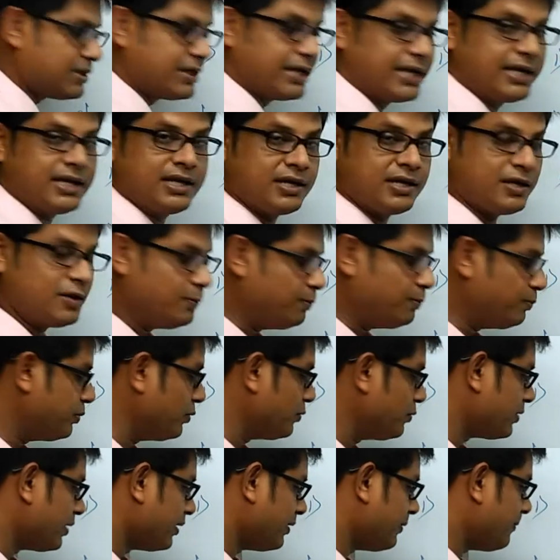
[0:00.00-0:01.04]
like
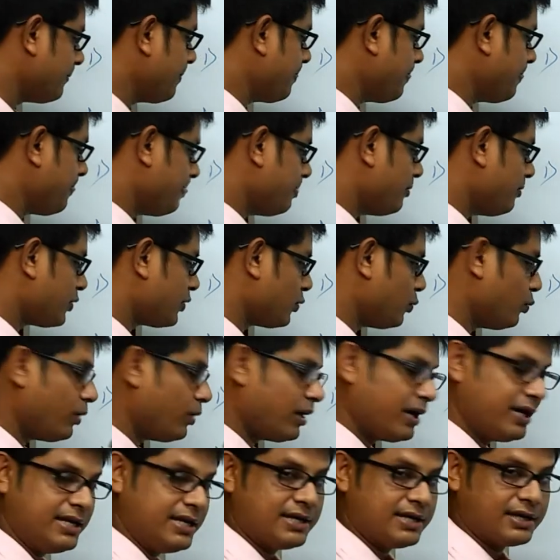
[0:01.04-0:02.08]
plural, not
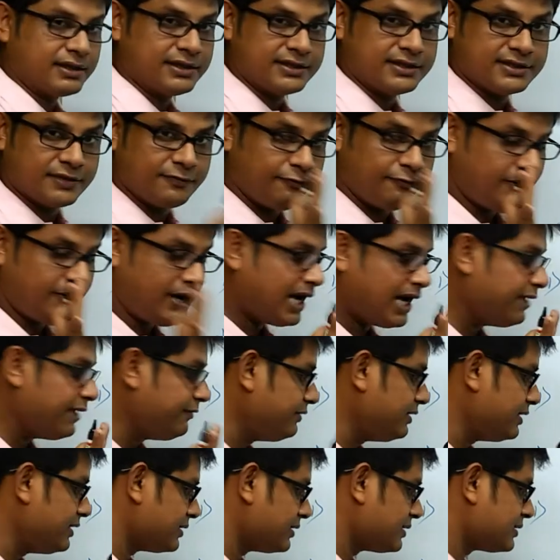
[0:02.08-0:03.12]
1 year. This is 5
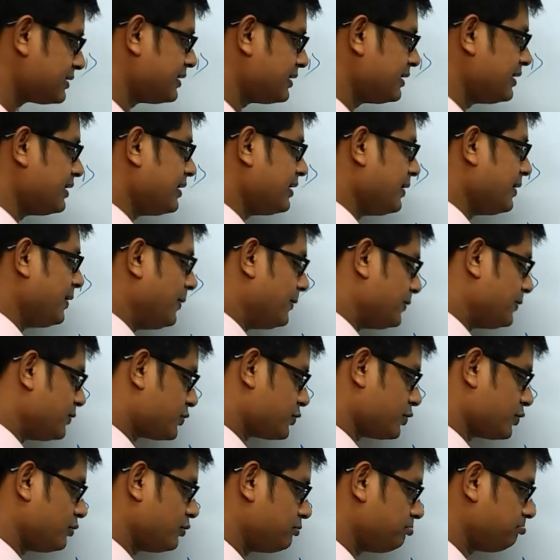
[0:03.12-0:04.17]
years.
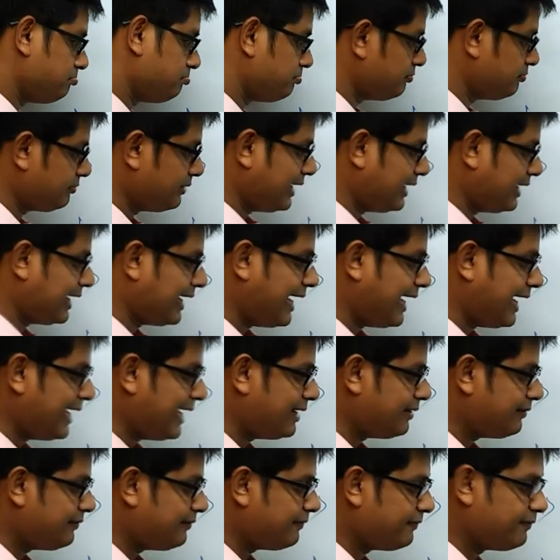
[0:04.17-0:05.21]
So
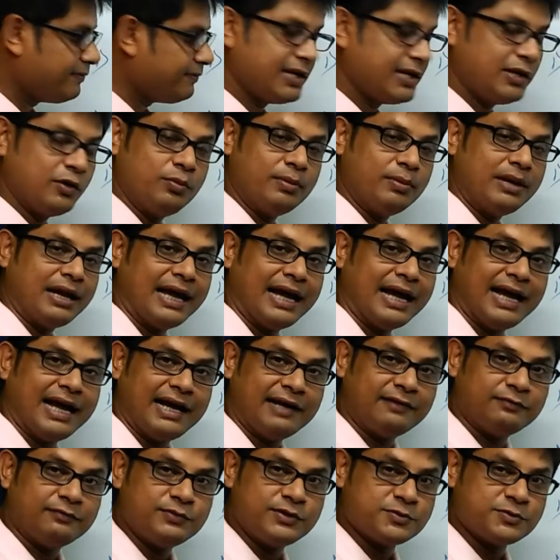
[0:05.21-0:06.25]
again, you may
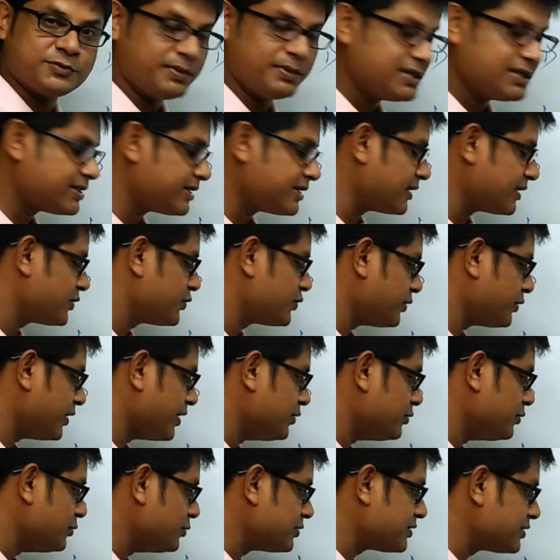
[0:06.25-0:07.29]
have this mistake to
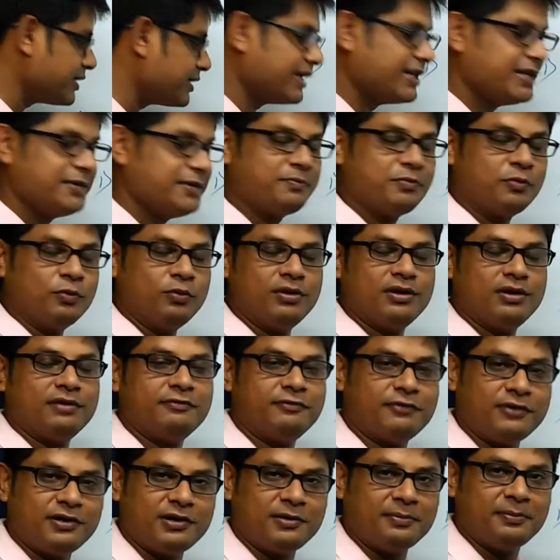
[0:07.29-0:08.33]
use any plural
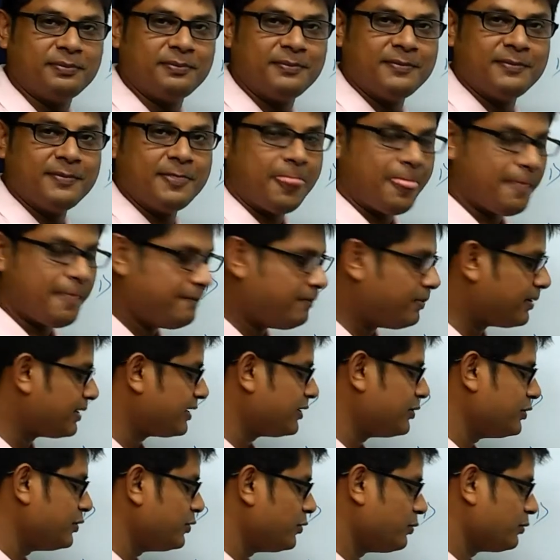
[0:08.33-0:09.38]
verb.
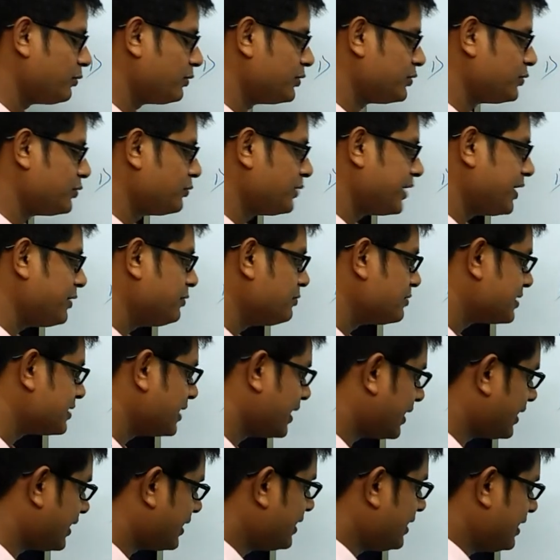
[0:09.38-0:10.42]
but no, don't use
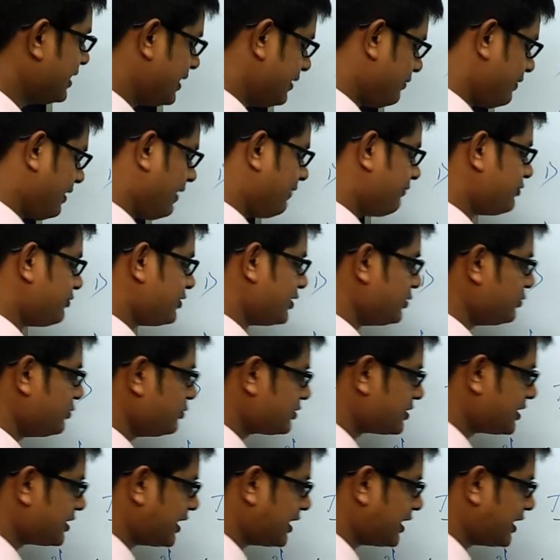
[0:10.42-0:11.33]
that. You have to use